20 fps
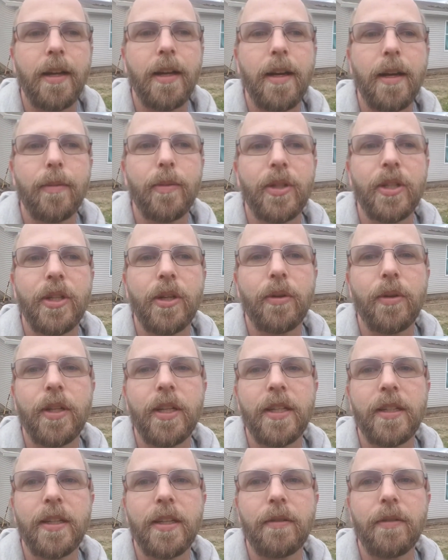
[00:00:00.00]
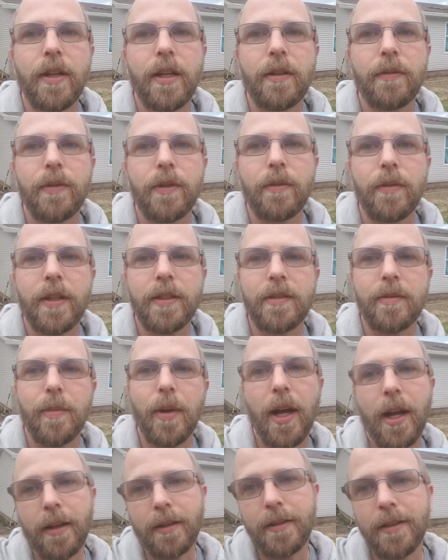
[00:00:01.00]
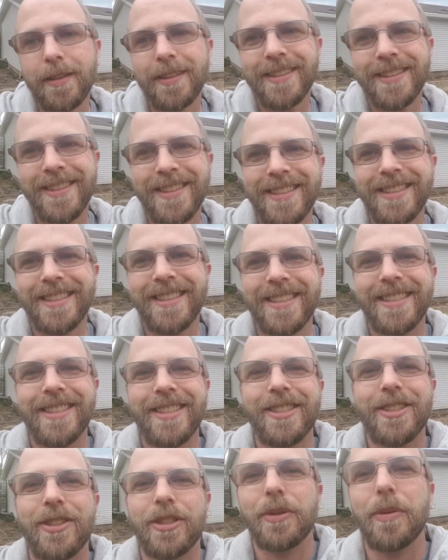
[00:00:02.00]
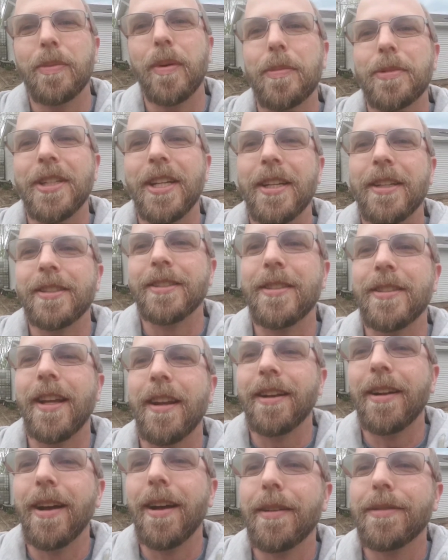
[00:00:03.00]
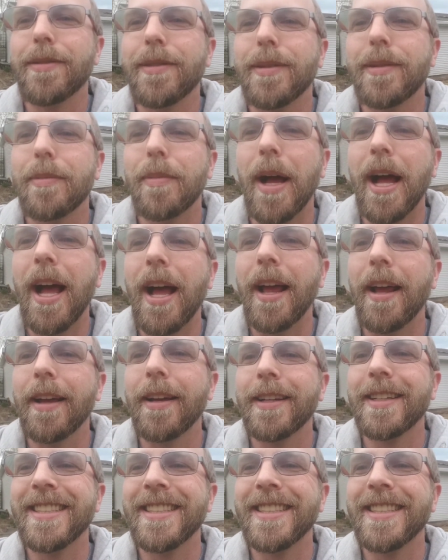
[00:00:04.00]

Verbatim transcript: I'm going to go in and get ready for the rest of mine. Joe Bumblenaker signing off. Bye.